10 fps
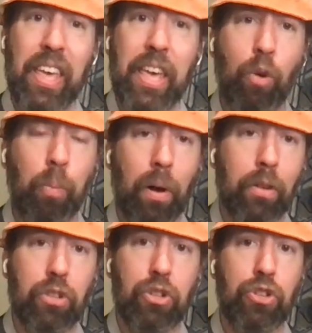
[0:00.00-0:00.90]
Equal
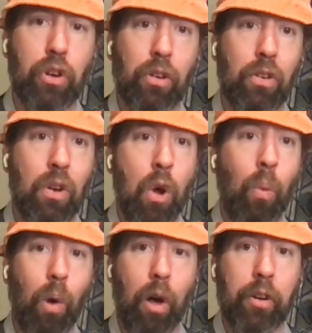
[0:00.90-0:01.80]
parts sugar,
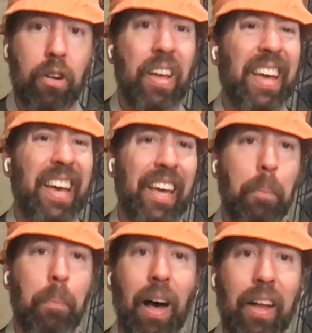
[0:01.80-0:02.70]
water in
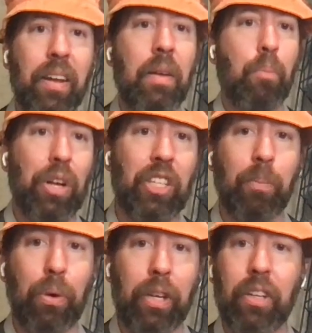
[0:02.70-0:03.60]
a pot, bring to
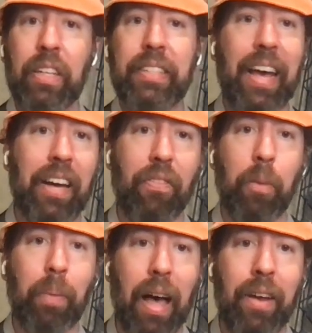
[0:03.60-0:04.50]
boil, take off
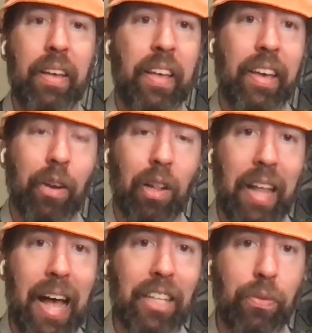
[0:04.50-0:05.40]
the pot. It'll
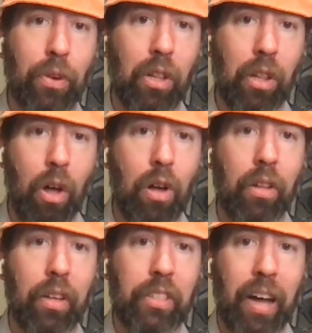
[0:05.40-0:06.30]
last for a
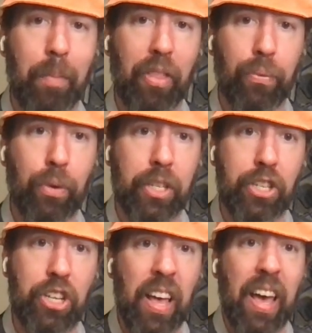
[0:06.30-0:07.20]
long, long time in the
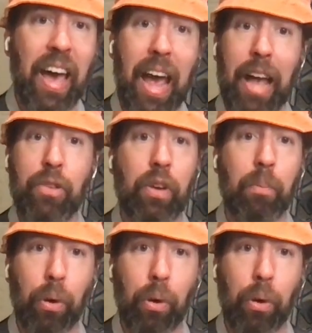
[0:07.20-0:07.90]
fridge, and you can